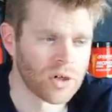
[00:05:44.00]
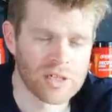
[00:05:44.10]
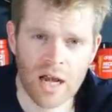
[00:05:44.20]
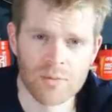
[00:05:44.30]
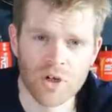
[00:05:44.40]

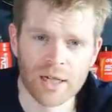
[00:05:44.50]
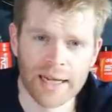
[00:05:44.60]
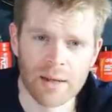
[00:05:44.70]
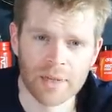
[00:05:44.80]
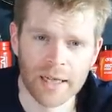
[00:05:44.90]
time
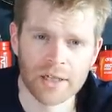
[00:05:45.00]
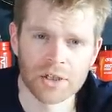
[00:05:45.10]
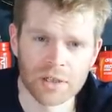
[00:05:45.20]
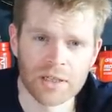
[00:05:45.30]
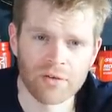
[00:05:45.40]
trialing
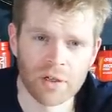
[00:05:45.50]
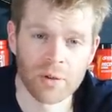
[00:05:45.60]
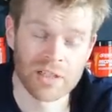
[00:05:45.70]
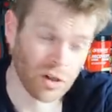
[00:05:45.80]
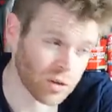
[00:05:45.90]
application definitely
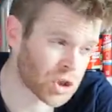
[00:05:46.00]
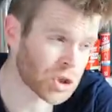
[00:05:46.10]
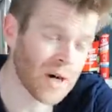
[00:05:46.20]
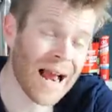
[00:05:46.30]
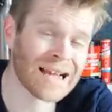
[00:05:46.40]
works. And on the
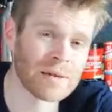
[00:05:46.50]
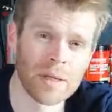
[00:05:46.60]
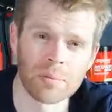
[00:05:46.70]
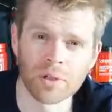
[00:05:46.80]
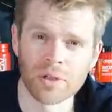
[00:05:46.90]
track,
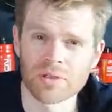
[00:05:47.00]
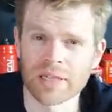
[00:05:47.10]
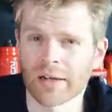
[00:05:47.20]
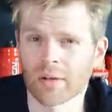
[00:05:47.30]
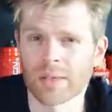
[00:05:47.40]
people use
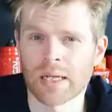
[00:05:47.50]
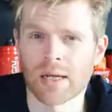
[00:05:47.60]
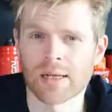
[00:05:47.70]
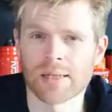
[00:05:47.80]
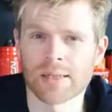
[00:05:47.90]
narrower
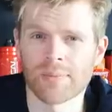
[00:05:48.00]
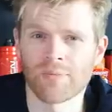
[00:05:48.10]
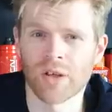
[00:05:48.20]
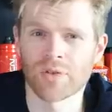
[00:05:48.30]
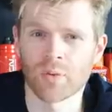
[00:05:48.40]
tyres
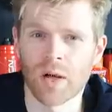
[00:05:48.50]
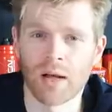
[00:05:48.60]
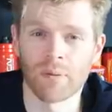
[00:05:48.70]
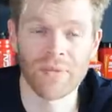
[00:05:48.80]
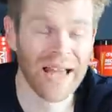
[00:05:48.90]
as
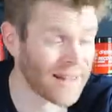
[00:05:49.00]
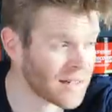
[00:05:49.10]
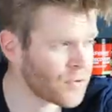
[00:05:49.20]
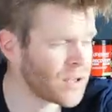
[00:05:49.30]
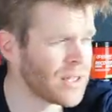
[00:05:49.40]
well.
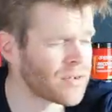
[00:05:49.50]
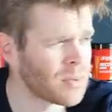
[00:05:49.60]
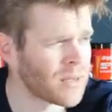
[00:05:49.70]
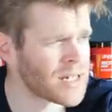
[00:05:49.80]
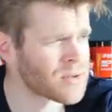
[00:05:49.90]
And if you live in
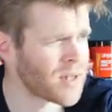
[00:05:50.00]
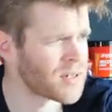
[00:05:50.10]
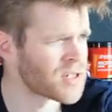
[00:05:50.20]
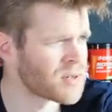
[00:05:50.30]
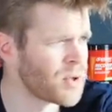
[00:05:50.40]
a place where
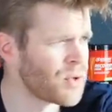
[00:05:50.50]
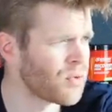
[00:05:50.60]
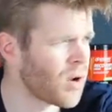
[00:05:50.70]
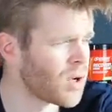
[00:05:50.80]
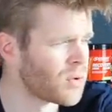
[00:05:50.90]
there's smooth
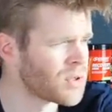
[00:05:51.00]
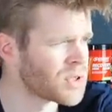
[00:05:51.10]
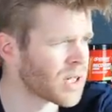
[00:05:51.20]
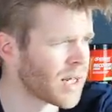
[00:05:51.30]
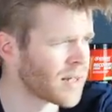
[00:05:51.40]

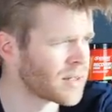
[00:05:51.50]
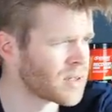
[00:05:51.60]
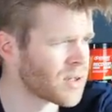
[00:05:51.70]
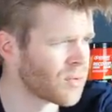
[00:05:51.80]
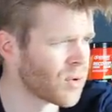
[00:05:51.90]
roads
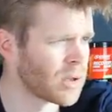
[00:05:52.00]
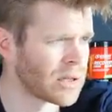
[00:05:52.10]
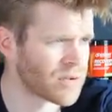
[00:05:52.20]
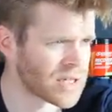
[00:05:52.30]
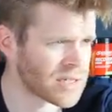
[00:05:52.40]
and the
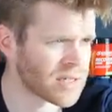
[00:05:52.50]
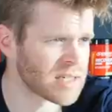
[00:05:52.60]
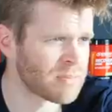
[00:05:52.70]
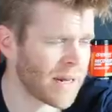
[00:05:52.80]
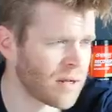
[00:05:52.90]
rolling
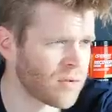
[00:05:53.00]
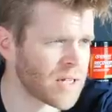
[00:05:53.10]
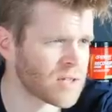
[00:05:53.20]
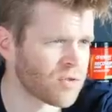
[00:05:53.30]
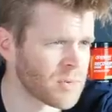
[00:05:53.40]
resistance
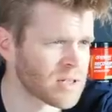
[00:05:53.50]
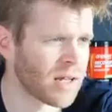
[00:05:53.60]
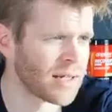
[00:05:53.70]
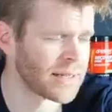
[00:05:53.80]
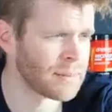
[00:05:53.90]
benefits from a
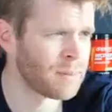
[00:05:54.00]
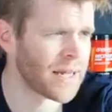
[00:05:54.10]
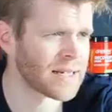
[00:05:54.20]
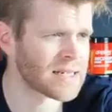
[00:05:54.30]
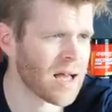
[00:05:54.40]
slightly
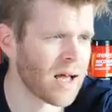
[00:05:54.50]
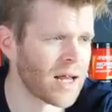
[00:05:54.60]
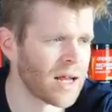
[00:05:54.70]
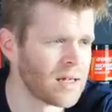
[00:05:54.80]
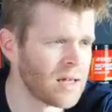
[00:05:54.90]
bigger
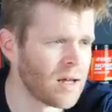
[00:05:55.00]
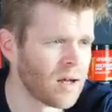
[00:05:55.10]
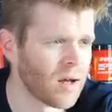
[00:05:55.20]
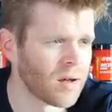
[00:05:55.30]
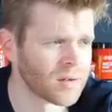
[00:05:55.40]
tyre
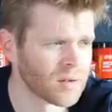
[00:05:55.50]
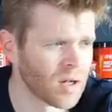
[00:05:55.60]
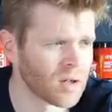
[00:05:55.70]
aren't,